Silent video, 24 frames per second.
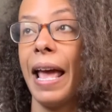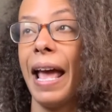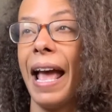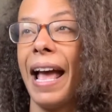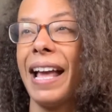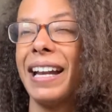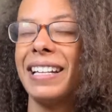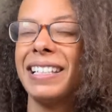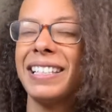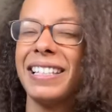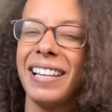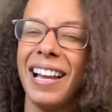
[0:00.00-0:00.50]

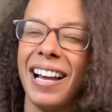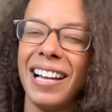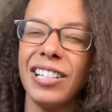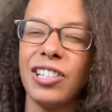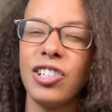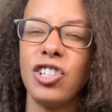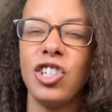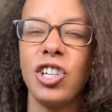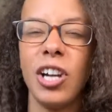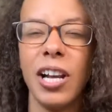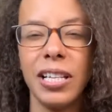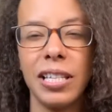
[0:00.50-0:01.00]
And it's not
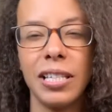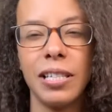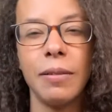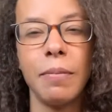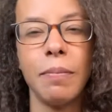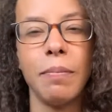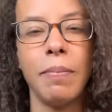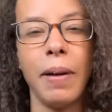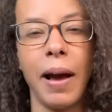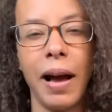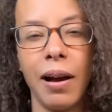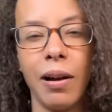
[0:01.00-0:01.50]
just
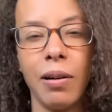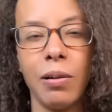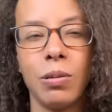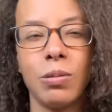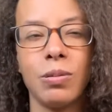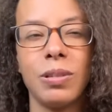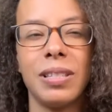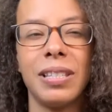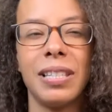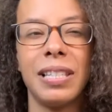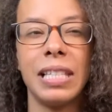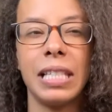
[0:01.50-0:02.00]
about
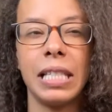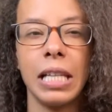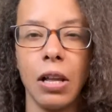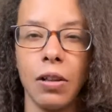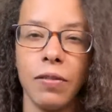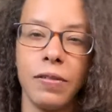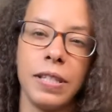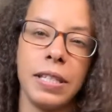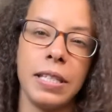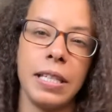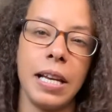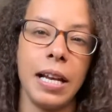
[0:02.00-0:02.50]
self
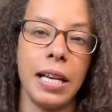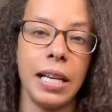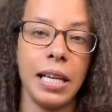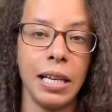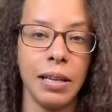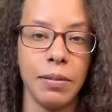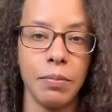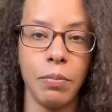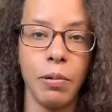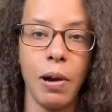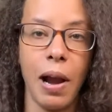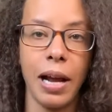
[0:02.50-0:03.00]
study
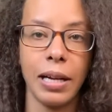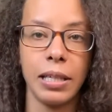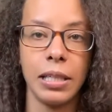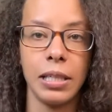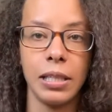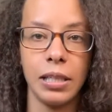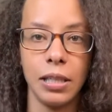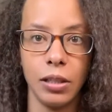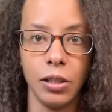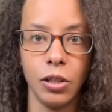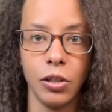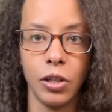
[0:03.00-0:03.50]
and
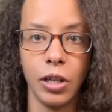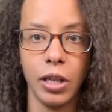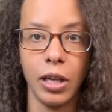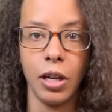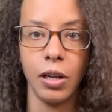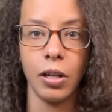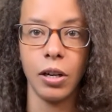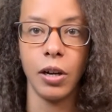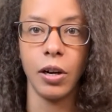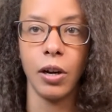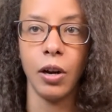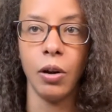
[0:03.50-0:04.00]
practice and learning on
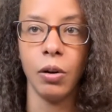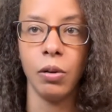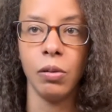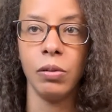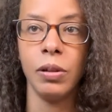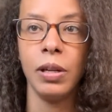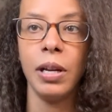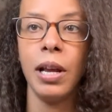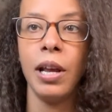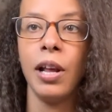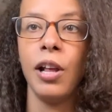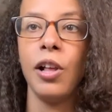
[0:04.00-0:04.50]
our
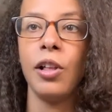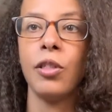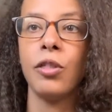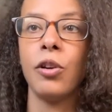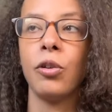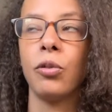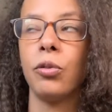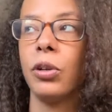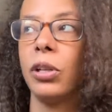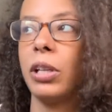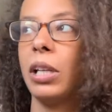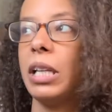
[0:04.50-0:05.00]
own. There
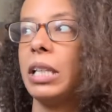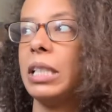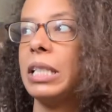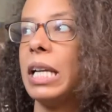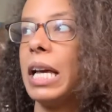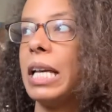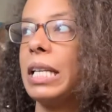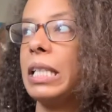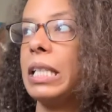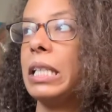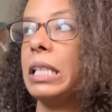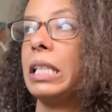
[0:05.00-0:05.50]
really
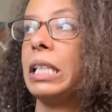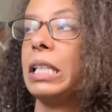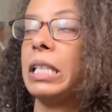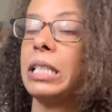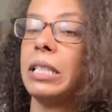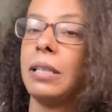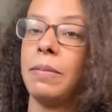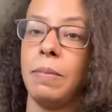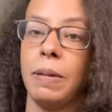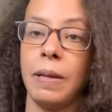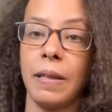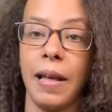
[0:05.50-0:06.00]
does need
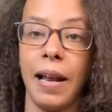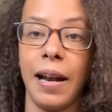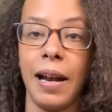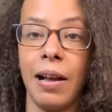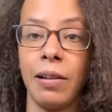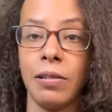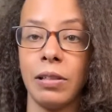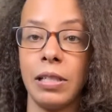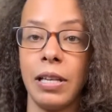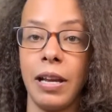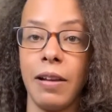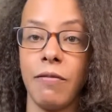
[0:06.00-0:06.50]
to be that
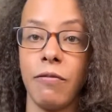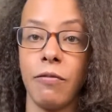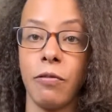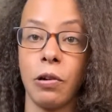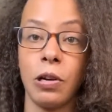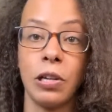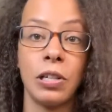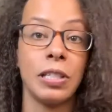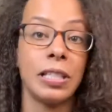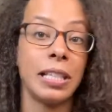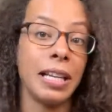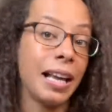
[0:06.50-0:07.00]
outside
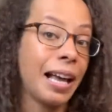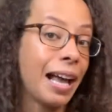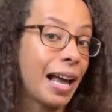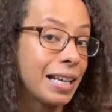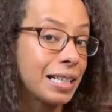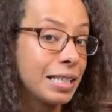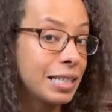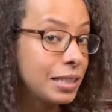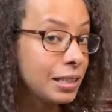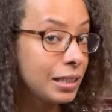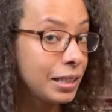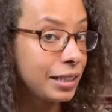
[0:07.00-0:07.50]
force,
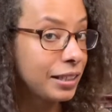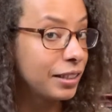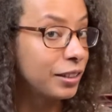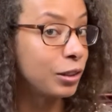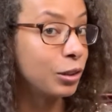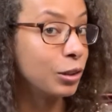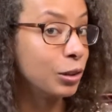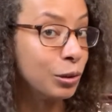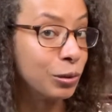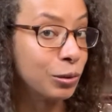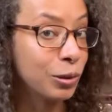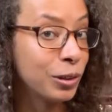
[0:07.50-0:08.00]
ideally a
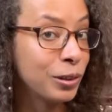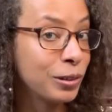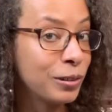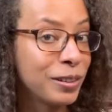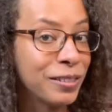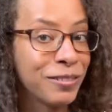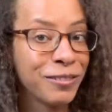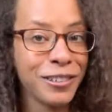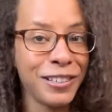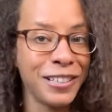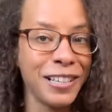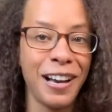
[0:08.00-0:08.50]
guru,
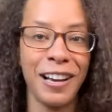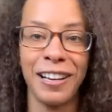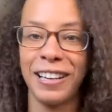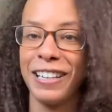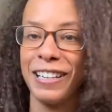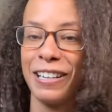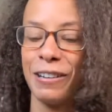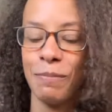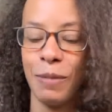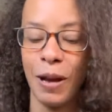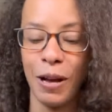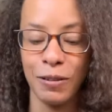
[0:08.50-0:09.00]
if we're
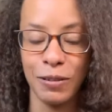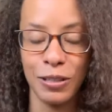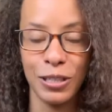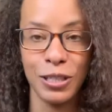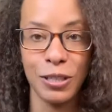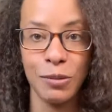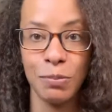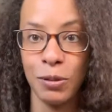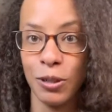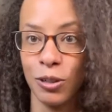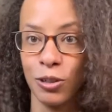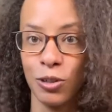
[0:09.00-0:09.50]
talking about
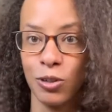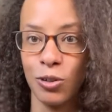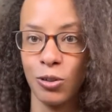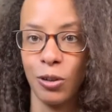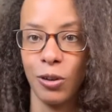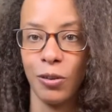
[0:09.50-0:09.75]
spiritual